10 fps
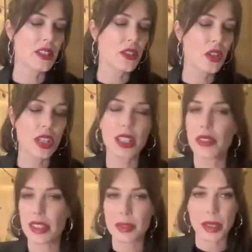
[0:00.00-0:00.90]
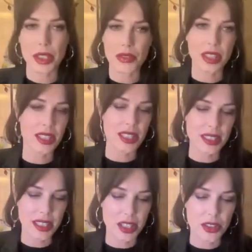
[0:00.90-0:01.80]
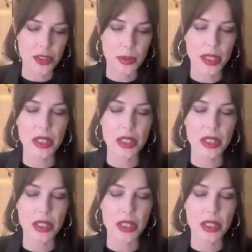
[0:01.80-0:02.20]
they're not given as much funding as they should be.